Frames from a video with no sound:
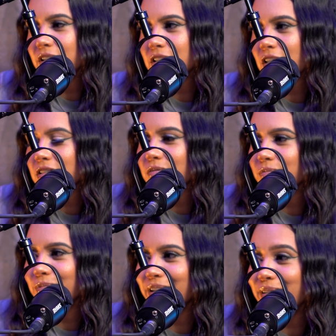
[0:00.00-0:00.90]
he talks
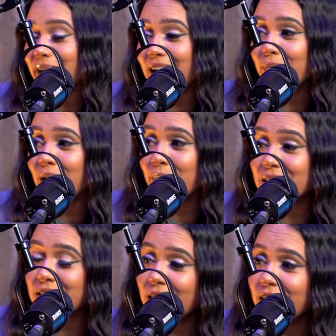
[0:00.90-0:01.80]
really bad about my
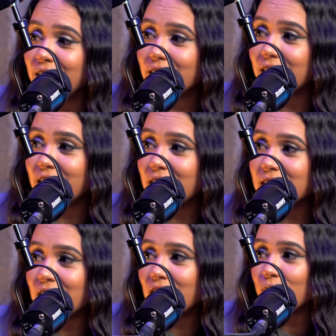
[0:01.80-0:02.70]
son. The things
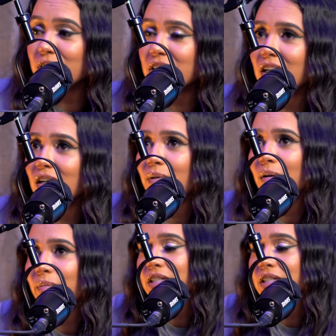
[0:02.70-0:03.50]
that he was saying about